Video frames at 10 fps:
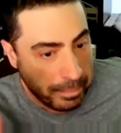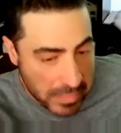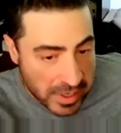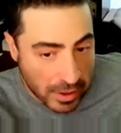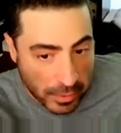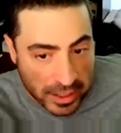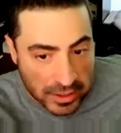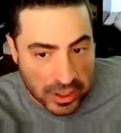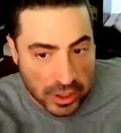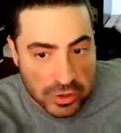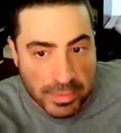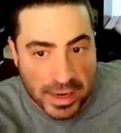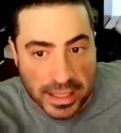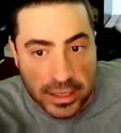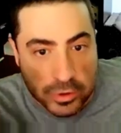excuse my
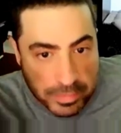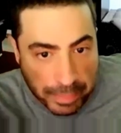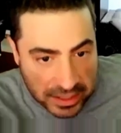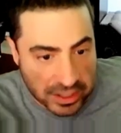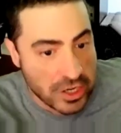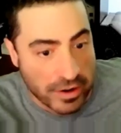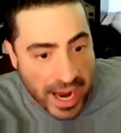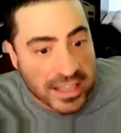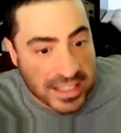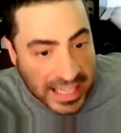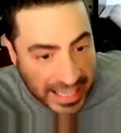language, busted your ass to